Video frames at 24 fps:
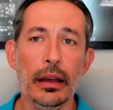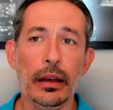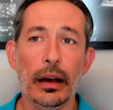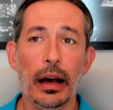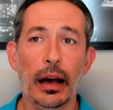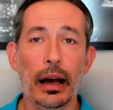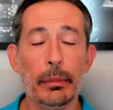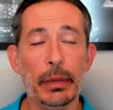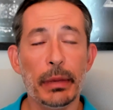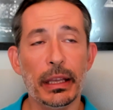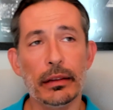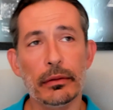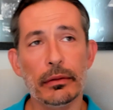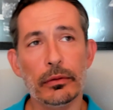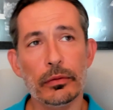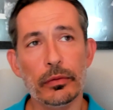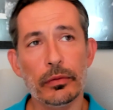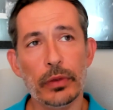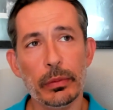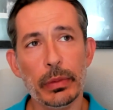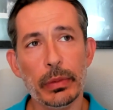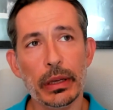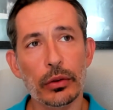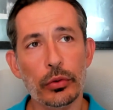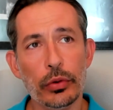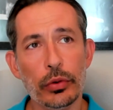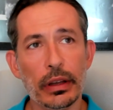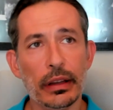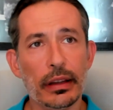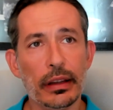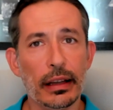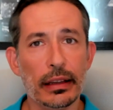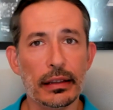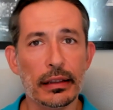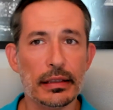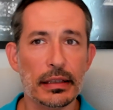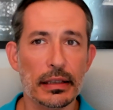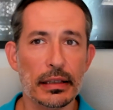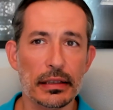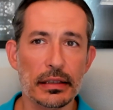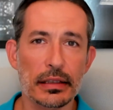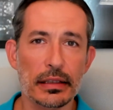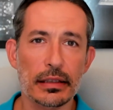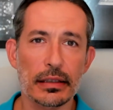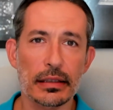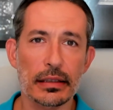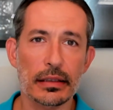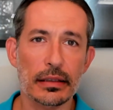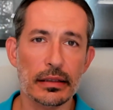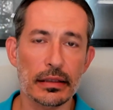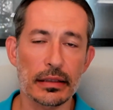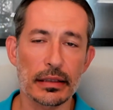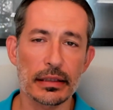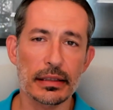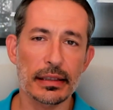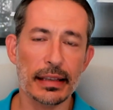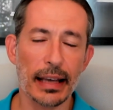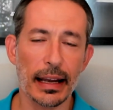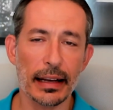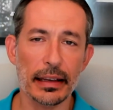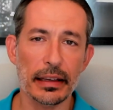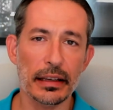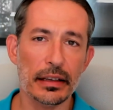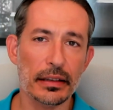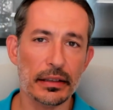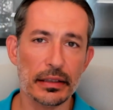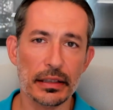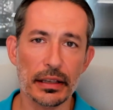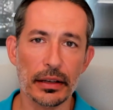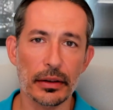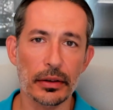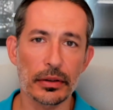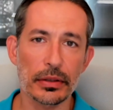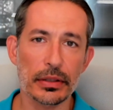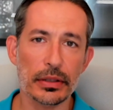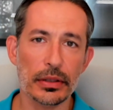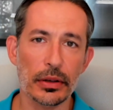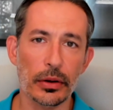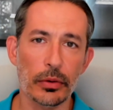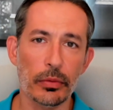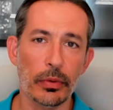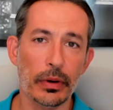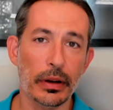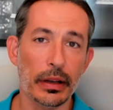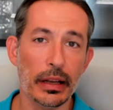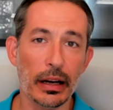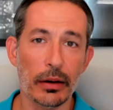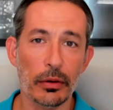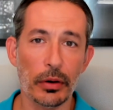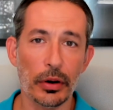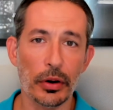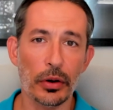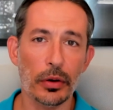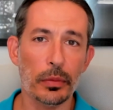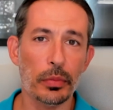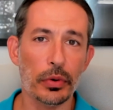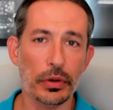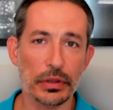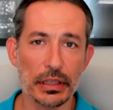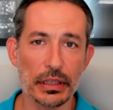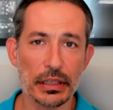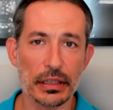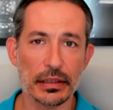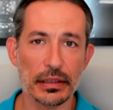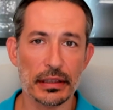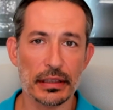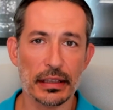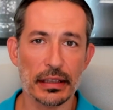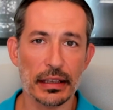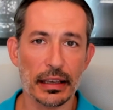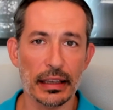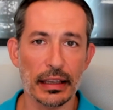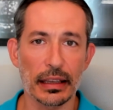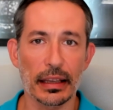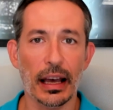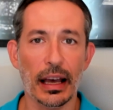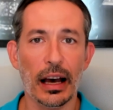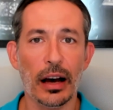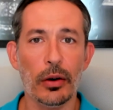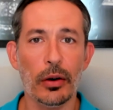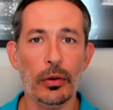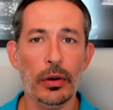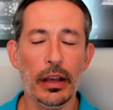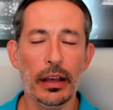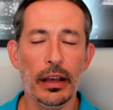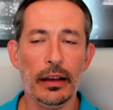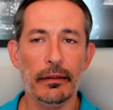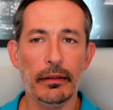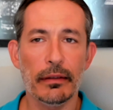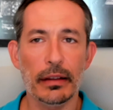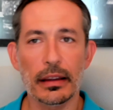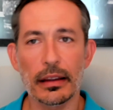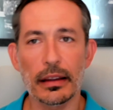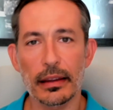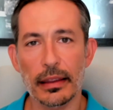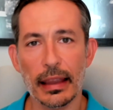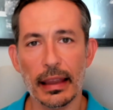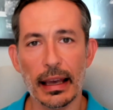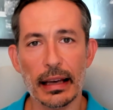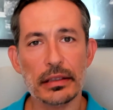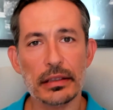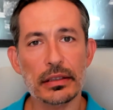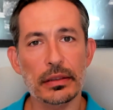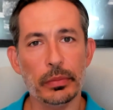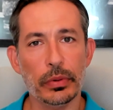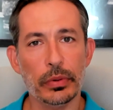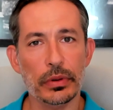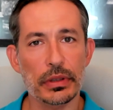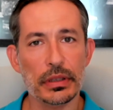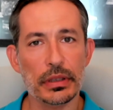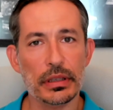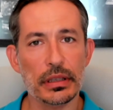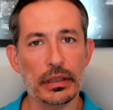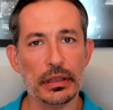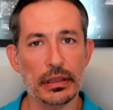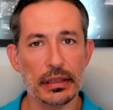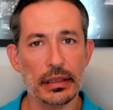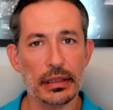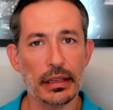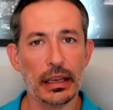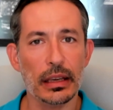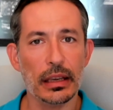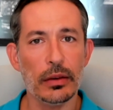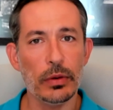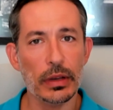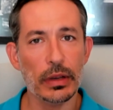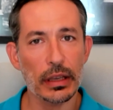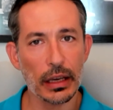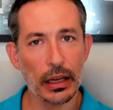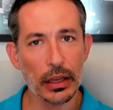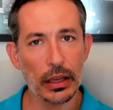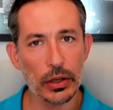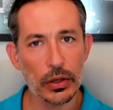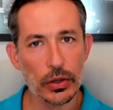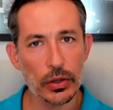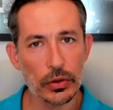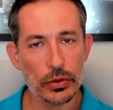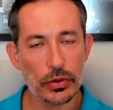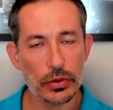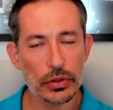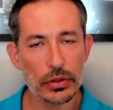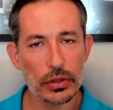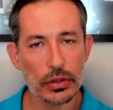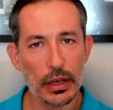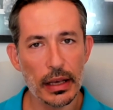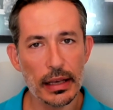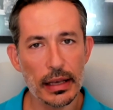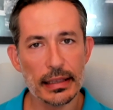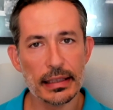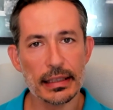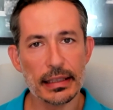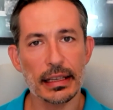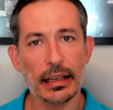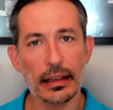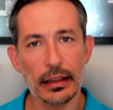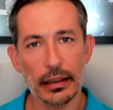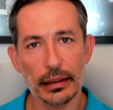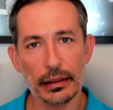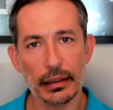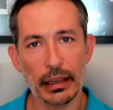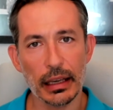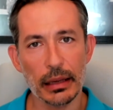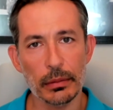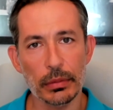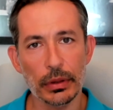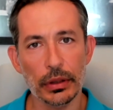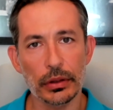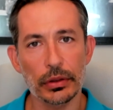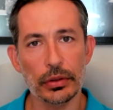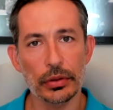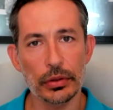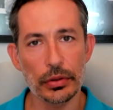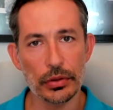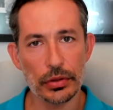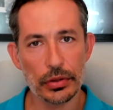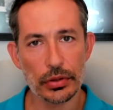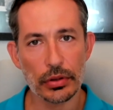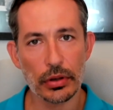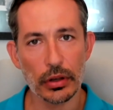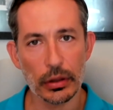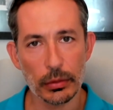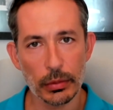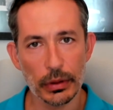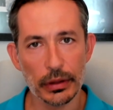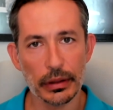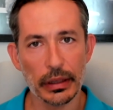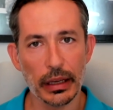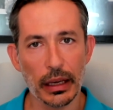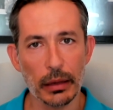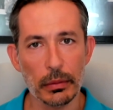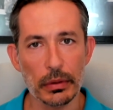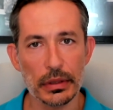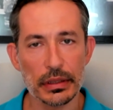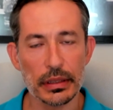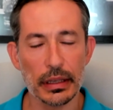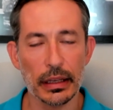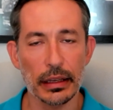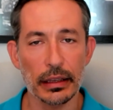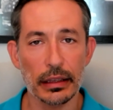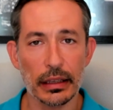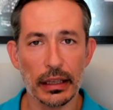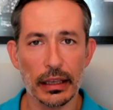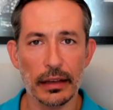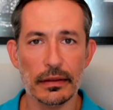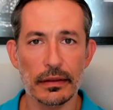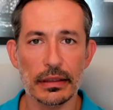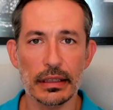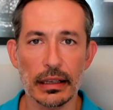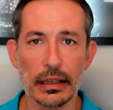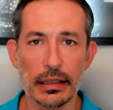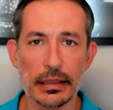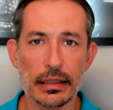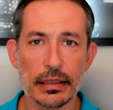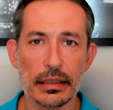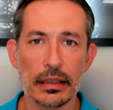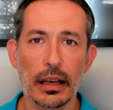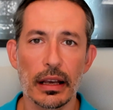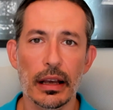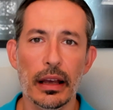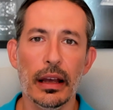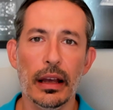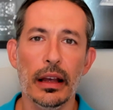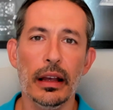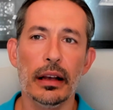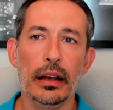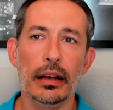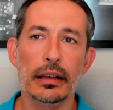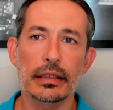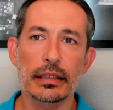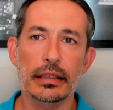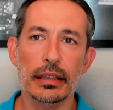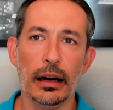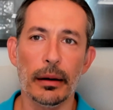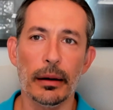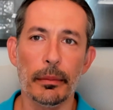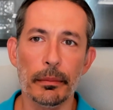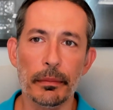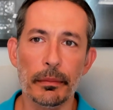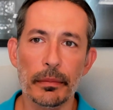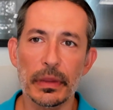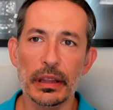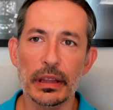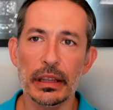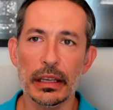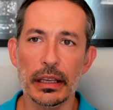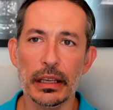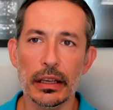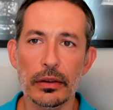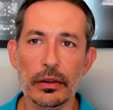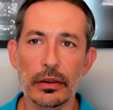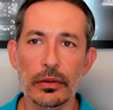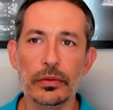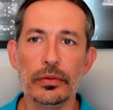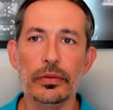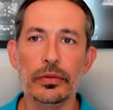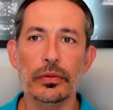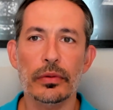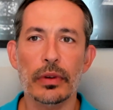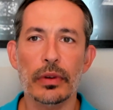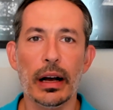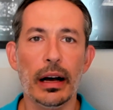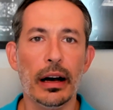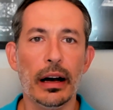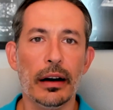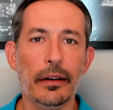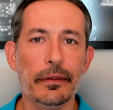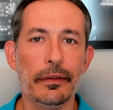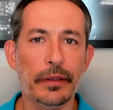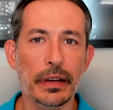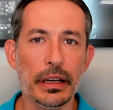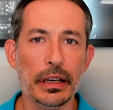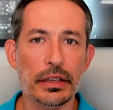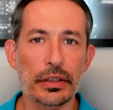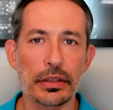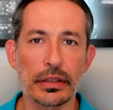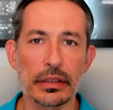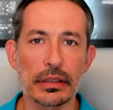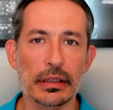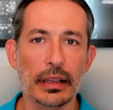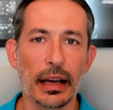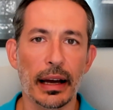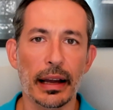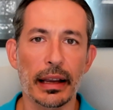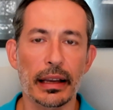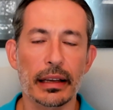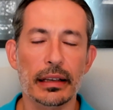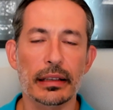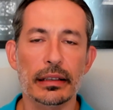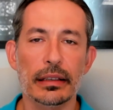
I mean, we've been doing that since 10 years ago, so there were no position sticky. Now, with the thanks to position sticky, we can use single table to do scrollable tables, and it gives us some new features like